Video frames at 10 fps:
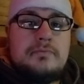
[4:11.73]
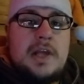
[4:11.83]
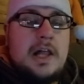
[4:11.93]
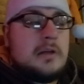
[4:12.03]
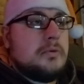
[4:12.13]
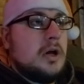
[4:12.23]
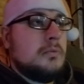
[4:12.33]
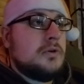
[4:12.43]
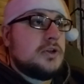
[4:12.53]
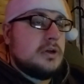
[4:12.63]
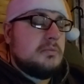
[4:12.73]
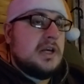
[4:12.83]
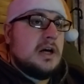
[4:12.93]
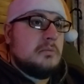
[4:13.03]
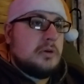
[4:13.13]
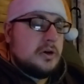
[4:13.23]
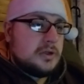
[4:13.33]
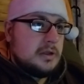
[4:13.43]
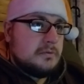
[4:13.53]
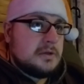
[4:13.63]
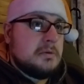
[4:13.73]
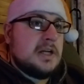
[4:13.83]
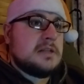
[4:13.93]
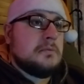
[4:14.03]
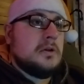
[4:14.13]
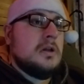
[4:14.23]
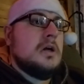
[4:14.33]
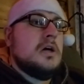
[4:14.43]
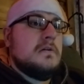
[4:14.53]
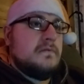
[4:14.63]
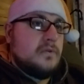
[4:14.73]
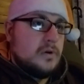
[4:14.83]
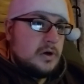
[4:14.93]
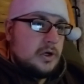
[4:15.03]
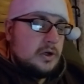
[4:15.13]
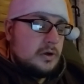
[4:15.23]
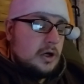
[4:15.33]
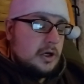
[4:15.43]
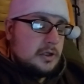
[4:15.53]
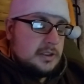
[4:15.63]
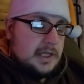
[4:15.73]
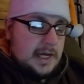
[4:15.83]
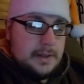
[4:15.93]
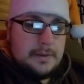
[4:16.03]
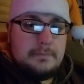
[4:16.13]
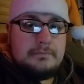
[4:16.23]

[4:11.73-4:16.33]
Alec Baldwin should be held partially responsible for your daughter's death.